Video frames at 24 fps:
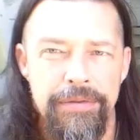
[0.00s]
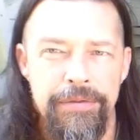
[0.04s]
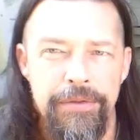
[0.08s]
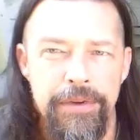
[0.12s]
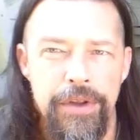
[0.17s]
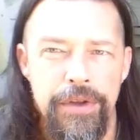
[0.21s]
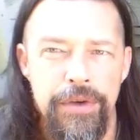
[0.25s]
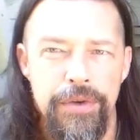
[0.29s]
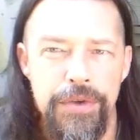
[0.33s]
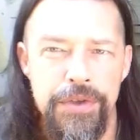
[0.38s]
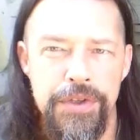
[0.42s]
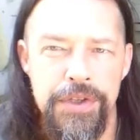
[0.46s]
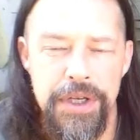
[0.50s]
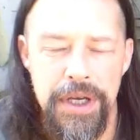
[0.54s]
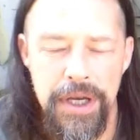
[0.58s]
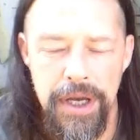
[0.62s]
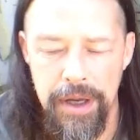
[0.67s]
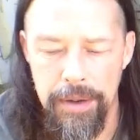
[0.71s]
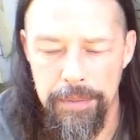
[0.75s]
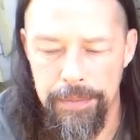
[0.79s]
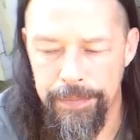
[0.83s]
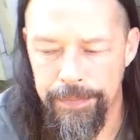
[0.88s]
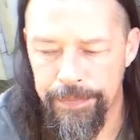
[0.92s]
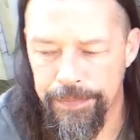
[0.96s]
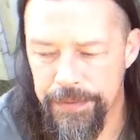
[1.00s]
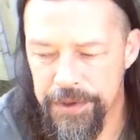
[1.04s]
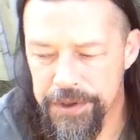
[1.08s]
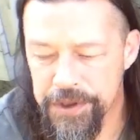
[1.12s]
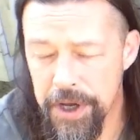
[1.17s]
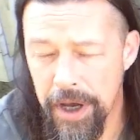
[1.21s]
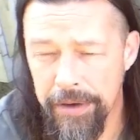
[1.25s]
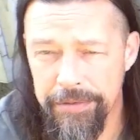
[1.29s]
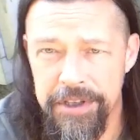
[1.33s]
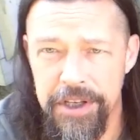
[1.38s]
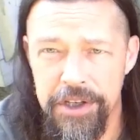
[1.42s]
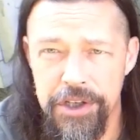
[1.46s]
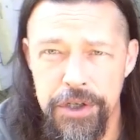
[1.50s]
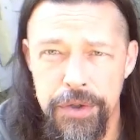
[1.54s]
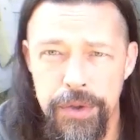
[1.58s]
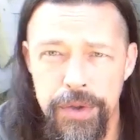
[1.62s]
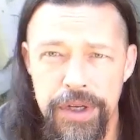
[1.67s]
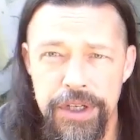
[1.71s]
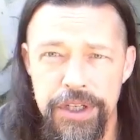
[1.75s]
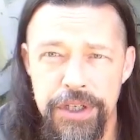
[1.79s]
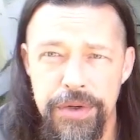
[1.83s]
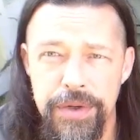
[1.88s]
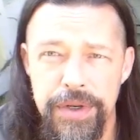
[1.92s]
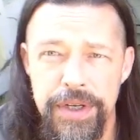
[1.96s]
for those soft tissue
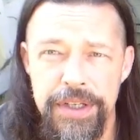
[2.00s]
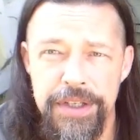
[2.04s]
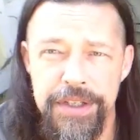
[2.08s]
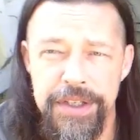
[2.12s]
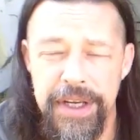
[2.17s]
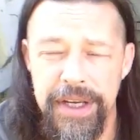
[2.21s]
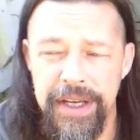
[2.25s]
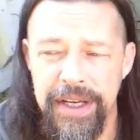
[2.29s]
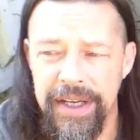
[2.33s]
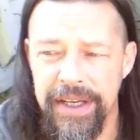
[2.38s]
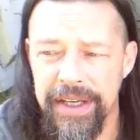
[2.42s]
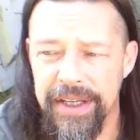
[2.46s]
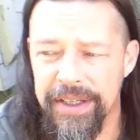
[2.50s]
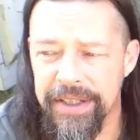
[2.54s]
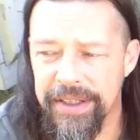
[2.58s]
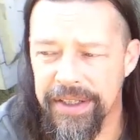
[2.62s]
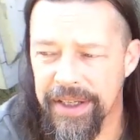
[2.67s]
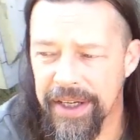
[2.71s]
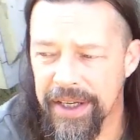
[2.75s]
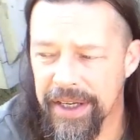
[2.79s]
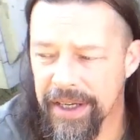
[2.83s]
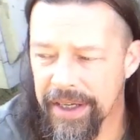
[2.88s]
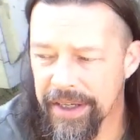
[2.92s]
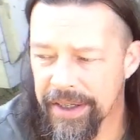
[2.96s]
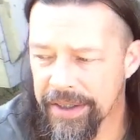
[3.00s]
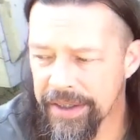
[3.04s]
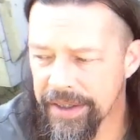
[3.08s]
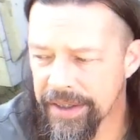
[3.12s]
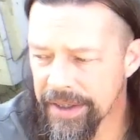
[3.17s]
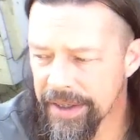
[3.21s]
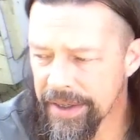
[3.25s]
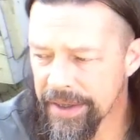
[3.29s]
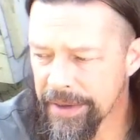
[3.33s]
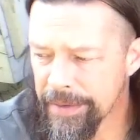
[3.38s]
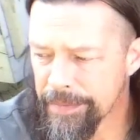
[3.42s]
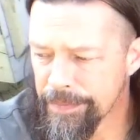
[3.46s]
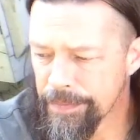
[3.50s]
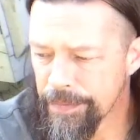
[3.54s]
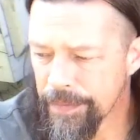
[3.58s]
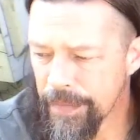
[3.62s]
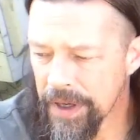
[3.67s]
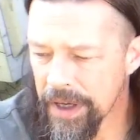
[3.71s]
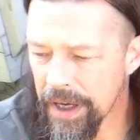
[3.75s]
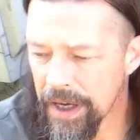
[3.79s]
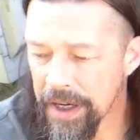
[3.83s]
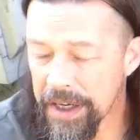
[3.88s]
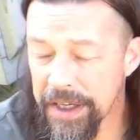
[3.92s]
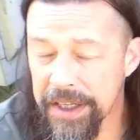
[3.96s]
injuries and
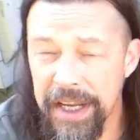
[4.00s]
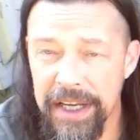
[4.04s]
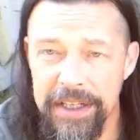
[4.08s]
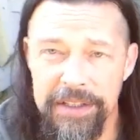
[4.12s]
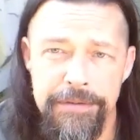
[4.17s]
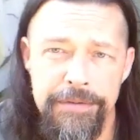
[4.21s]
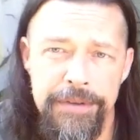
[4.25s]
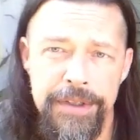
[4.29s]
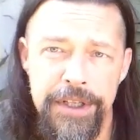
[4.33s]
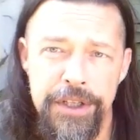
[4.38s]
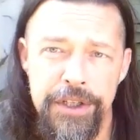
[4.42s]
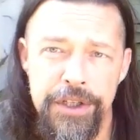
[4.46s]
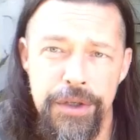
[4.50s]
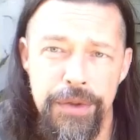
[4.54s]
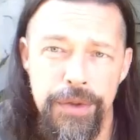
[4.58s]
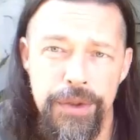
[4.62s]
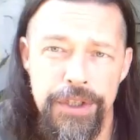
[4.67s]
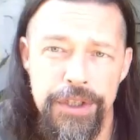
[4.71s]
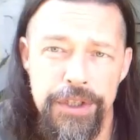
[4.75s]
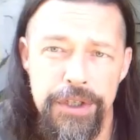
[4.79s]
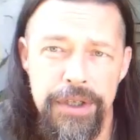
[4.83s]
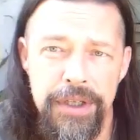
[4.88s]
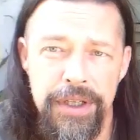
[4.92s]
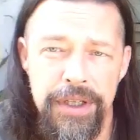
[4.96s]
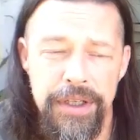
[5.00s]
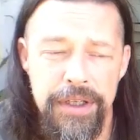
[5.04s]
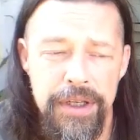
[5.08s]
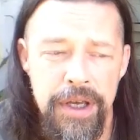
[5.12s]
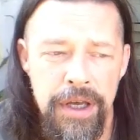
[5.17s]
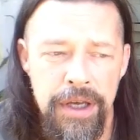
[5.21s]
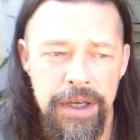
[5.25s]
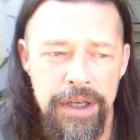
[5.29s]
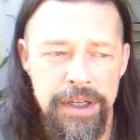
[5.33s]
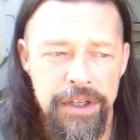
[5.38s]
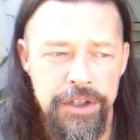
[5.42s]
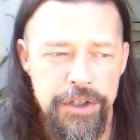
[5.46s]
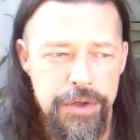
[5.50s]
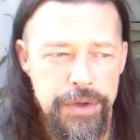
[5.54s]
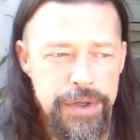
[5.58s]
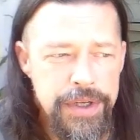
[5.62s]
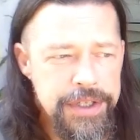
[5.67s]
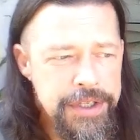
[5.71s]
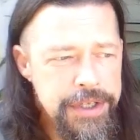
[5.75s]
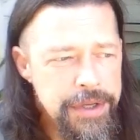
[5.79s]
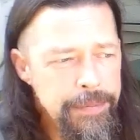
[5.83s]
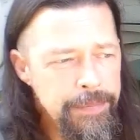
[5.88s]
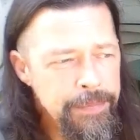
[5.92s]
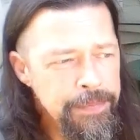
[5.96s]
connective tissue
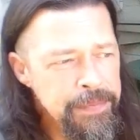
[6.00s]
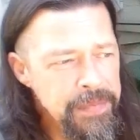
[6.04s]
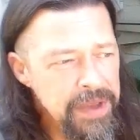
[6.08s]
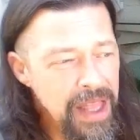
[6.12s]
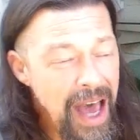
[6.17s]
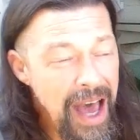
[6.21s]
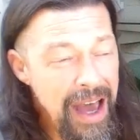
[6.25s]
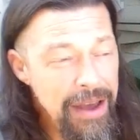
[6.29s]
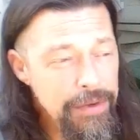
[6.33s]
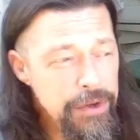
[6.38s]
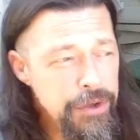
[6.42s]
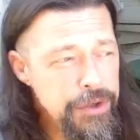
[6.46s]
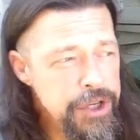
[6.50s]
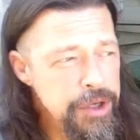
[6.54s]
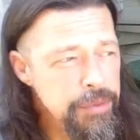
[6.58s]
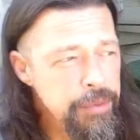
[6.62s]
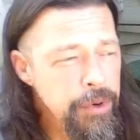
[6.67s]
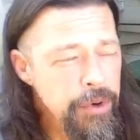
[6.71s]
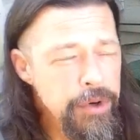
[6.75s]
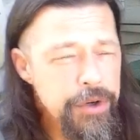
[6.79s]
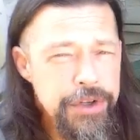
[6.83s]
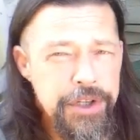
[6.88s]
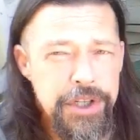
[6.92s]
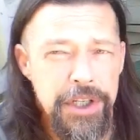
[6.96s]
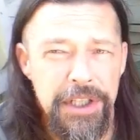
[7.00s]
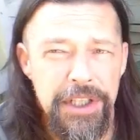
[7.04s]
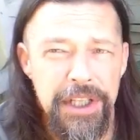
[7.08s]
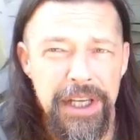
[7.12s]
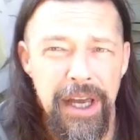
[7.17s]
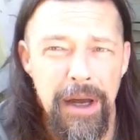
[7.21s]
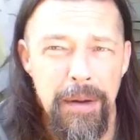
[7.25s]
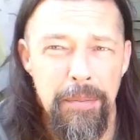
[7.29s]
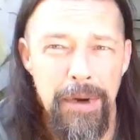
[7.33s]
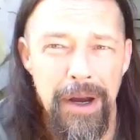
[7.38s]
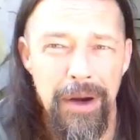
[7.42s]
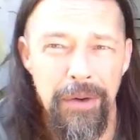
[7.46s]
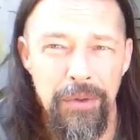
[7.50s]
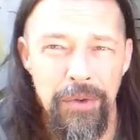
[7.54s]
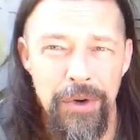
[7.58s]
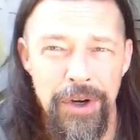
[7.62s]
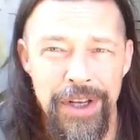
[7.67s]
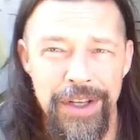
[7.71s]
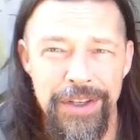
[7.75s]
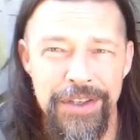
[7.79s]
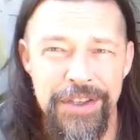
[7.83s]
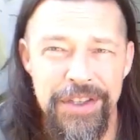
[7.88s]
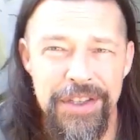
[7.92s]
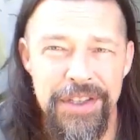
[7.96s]
injuries. I've used it personally on my
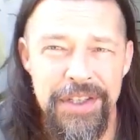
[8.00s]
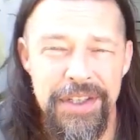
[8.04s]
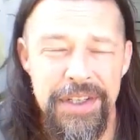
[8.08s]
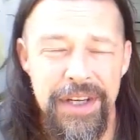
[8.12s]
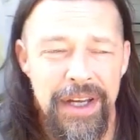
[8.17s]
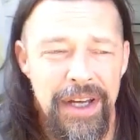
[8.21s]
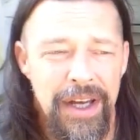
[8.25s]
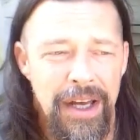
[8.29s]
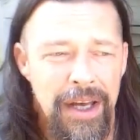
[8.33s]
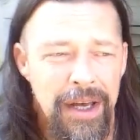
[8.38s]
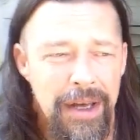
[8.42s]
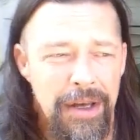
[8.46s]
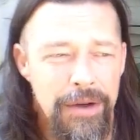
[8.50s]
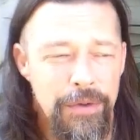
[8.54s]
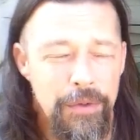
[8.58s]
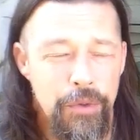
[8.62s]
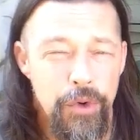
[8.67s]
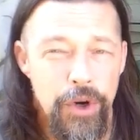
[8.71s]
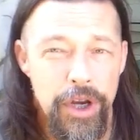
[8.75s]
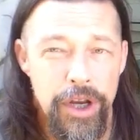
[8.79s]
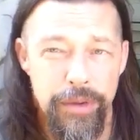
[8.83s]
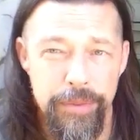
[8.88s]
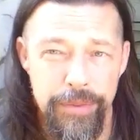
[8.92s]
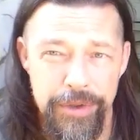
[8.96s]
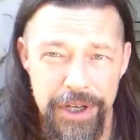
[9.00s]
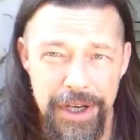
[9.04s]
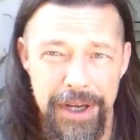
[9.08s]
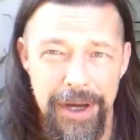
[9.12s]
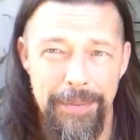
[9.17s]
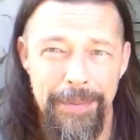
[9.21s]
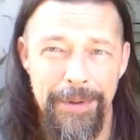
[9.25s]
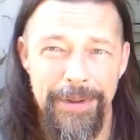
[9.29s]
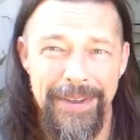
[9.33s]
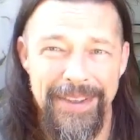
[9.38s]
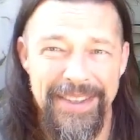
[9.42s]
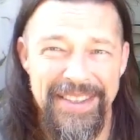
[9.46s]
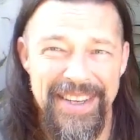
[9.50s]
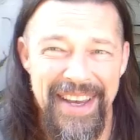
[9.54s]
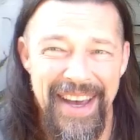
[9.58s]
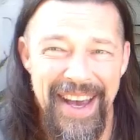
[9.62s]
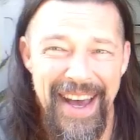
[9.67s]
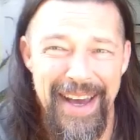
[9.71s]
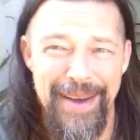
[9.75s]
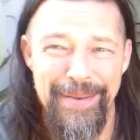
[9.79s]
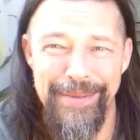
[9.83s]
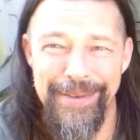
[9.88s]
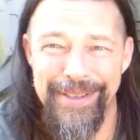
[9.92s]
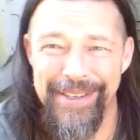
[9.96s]
wrists, ribs a couple of
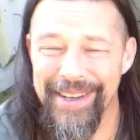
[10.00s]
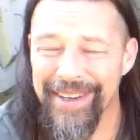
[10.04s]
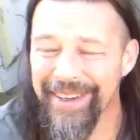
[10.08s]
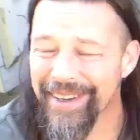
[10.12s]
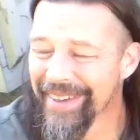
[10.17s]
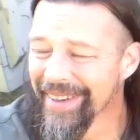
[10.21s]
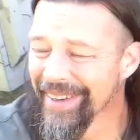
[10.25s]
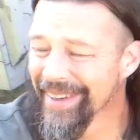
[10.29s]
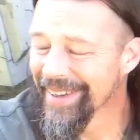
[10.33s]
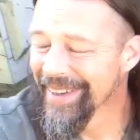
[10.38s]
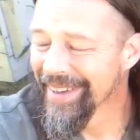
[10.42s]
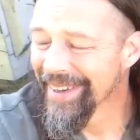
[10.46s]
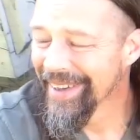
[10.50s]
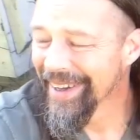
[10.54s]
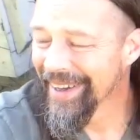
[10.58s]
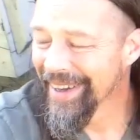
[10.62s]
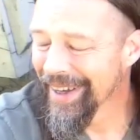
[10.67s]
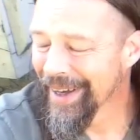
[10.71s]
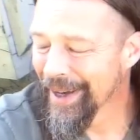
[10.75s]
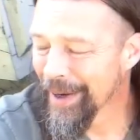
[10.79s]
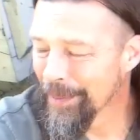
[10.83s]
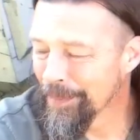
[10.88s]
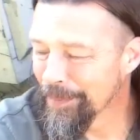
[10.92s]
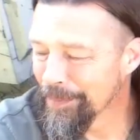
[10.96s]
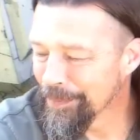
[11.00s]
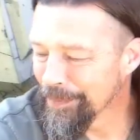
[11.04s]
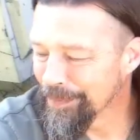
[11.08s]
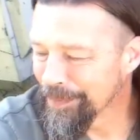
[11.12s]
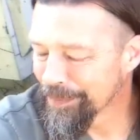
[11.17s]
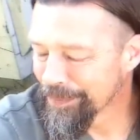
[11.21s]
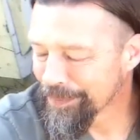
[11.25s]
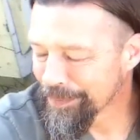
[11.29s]
times, broken